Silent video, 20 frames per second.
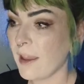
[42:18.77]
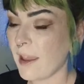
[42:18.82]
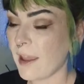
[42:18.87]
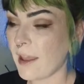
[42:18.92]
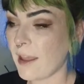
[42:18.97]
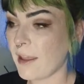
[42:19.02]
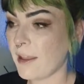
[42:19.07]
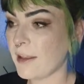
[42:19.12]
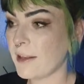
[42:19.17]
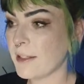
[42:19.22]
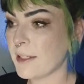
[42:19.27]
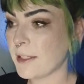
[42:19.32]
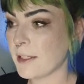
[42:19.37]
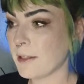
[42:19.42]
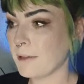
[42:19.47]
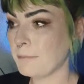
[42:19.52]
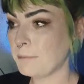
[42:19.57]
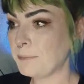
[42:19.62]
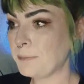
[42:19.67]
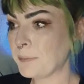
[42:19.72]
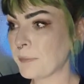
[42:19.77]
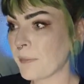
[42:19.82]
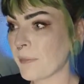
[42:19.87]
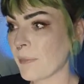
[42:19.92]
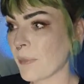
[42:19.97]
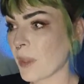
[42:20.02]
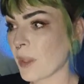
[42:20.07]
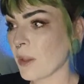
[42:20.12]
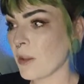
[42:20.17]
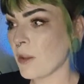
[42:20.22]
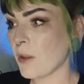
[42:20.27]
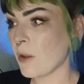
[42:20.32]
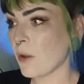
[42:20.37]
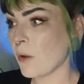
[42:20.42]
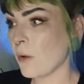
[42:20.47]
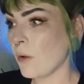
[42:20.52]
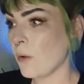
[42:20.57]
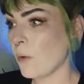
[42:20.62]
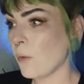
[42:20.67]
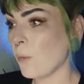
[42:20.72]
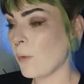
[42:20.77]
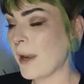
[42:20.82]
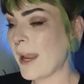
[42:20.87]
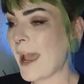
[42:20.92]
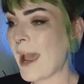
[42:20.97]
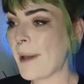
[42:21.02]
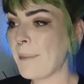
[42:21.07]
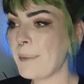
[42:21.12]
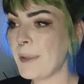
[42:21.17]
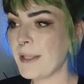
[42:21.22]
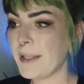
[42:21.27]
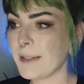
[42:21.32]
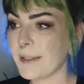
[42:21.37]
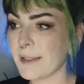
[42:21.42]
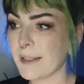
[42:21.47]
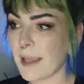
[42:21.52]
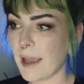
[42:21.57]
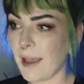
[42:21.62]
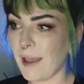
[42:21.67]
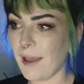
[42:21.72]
And what happens